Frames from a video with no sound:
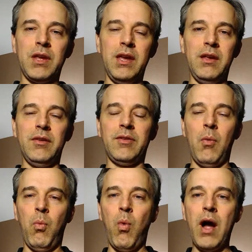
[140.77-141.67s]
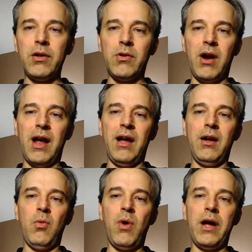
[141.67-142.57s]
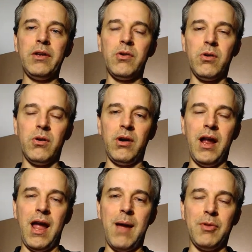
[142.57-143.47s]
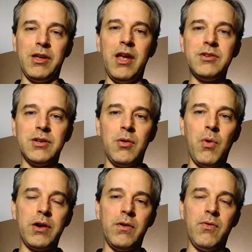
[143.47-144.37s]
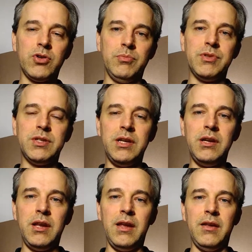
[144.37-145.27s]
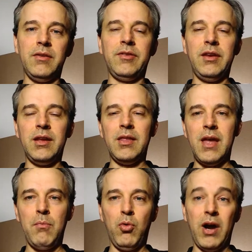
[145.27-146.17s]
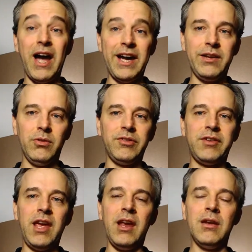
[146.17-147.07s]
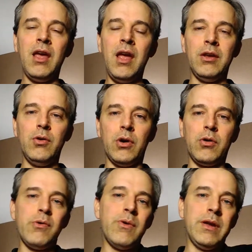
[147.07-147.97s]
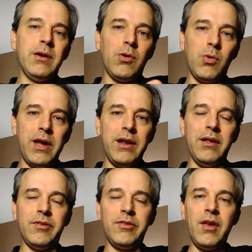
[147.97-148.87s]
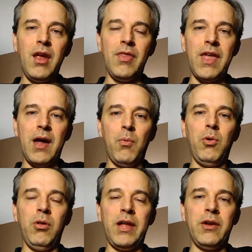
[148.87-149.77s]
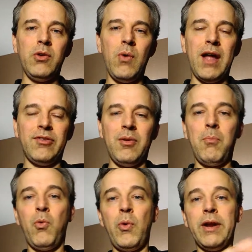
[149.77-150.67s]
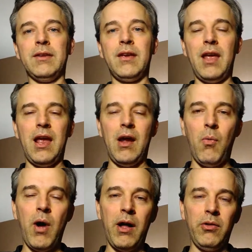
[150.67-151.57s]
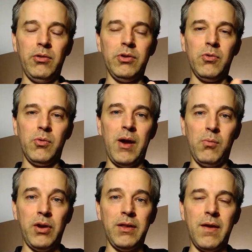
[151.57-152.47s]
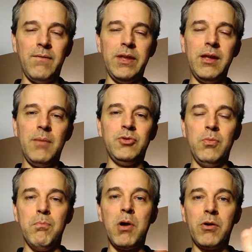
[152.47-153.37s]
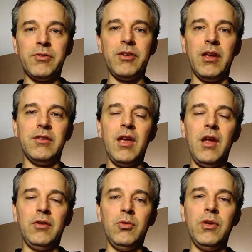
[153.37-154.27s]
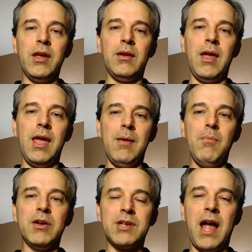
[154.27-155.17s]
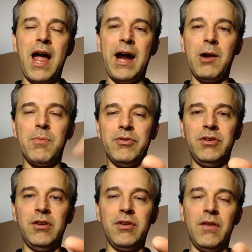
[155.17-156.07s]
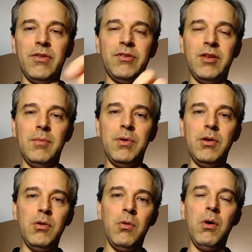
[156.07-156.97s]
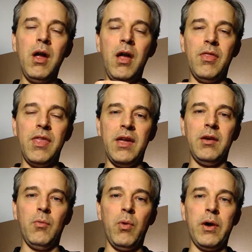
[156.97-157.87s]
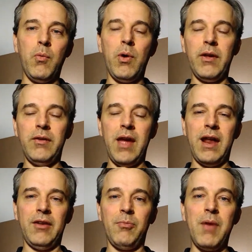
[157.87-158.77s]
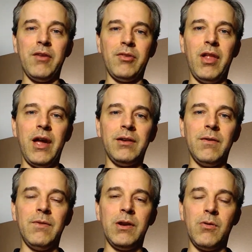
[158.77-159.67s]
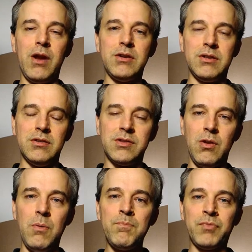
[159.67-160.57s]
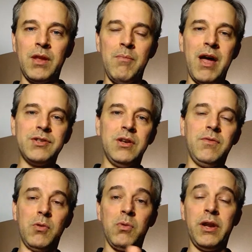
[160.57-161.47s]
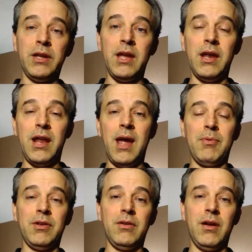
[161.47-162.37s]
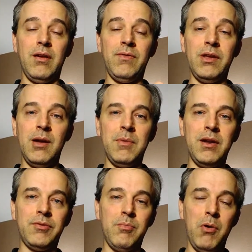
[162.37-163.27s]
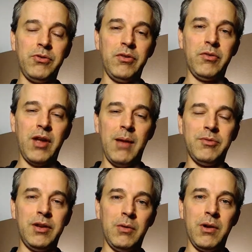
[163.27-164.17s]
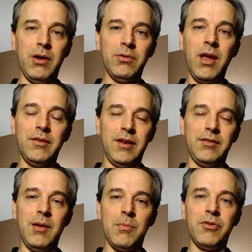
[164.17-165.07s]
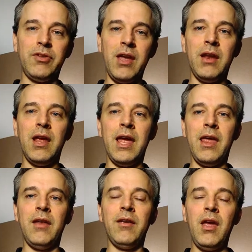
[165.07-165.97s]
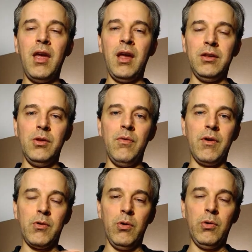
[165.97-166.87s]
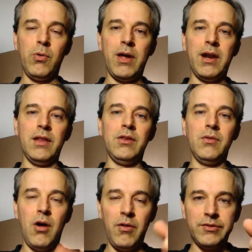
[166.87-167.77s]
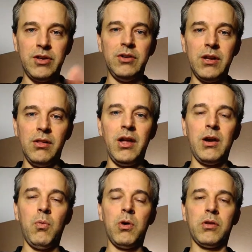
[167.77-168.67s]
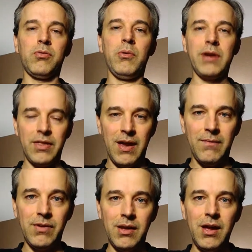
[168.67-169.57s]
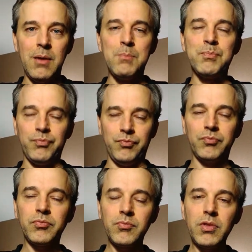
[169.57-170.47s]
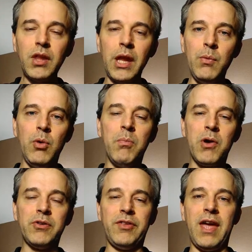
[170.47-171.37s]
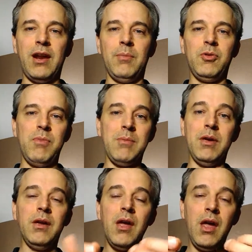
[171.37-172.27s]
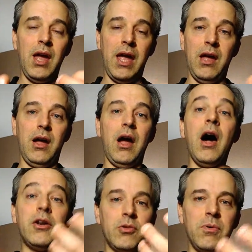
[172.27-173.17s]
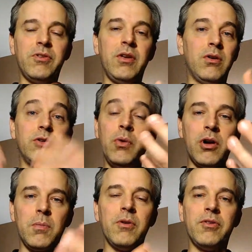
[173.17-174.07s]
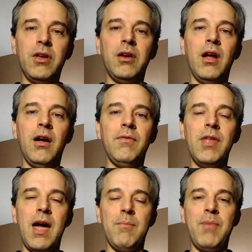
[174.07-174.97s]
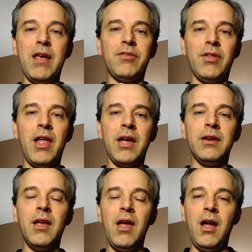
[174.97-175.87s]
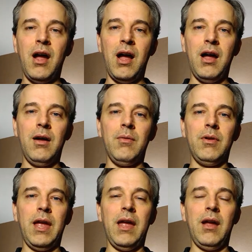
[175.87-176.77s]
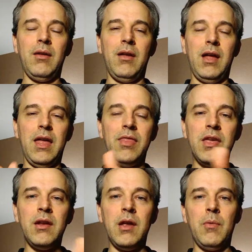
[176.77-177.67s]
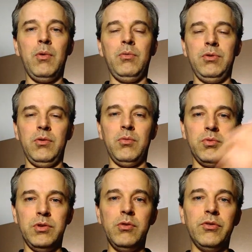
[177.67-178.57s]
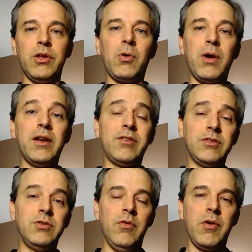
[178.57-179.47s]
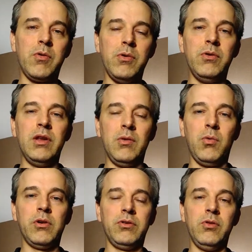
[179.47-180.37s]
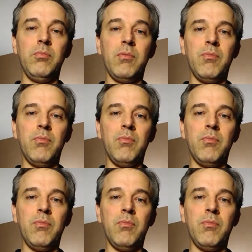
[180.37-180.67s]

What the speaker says: is while your application and while your virtual machine is sitting in that more idle state, you're accruing credits that will allow you at some point while you're running that VM to burst it to get a much higher percentage of the CPU than what it was at its baseline configuration. So imagine if you're running an VM and it's most of the time sitting around, say, 10%, and you accrue credit, and then all of a sudden you get a lot of work thrown at that VM. It will burst that up to maybe 100% or 200% of that baseline, and then it will use the credits that you've accrued in order to